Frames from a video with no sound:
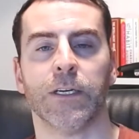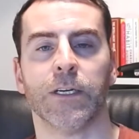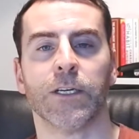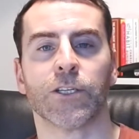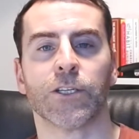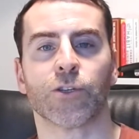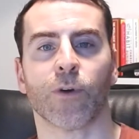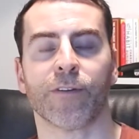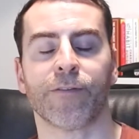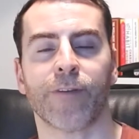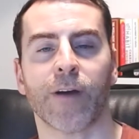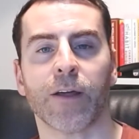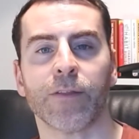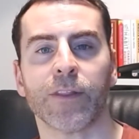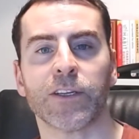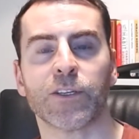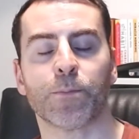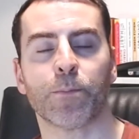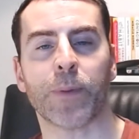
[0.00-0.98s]
So I
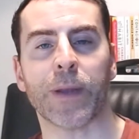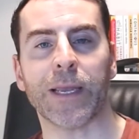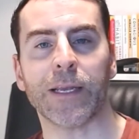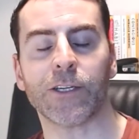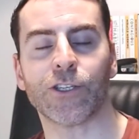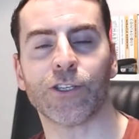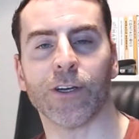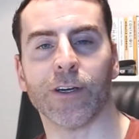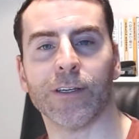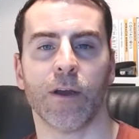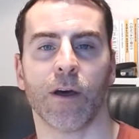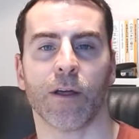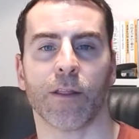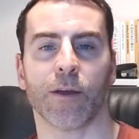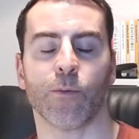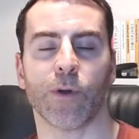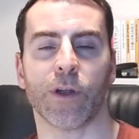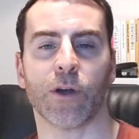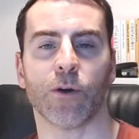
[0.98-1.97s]
found this picture, I
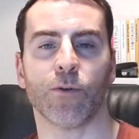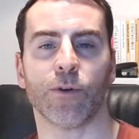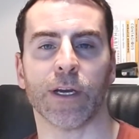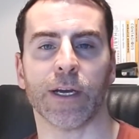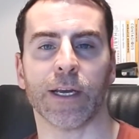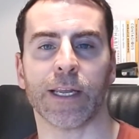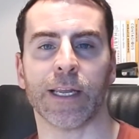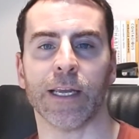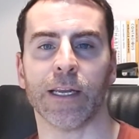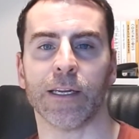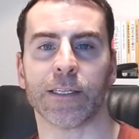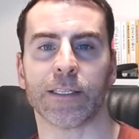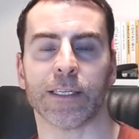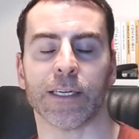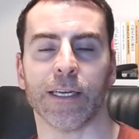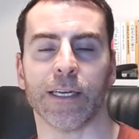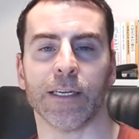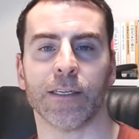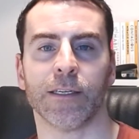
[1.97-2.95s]
think we called it a
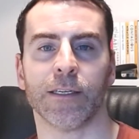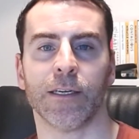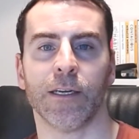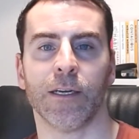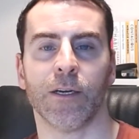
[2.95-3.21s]
guillotine,